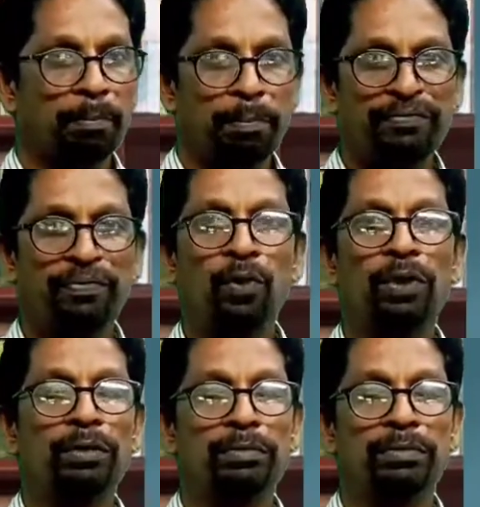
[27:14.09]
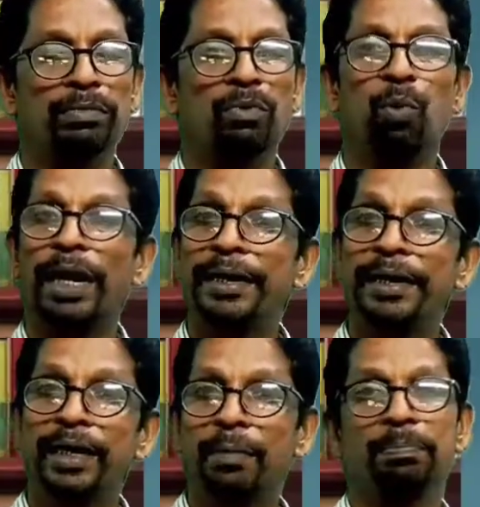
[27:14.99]
Before
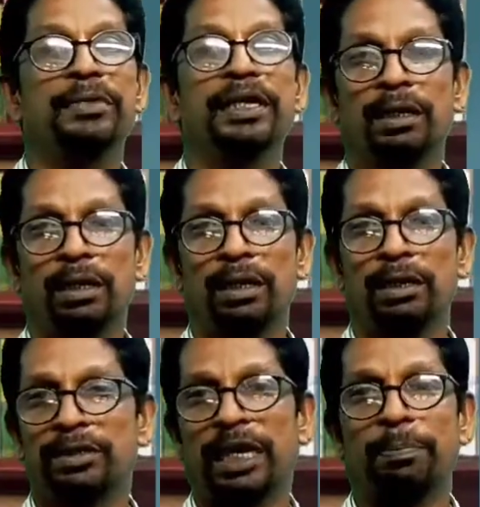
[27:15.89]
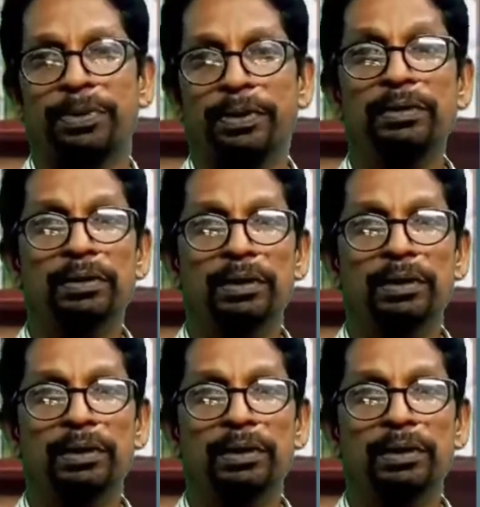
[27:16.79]
winding up the chapter,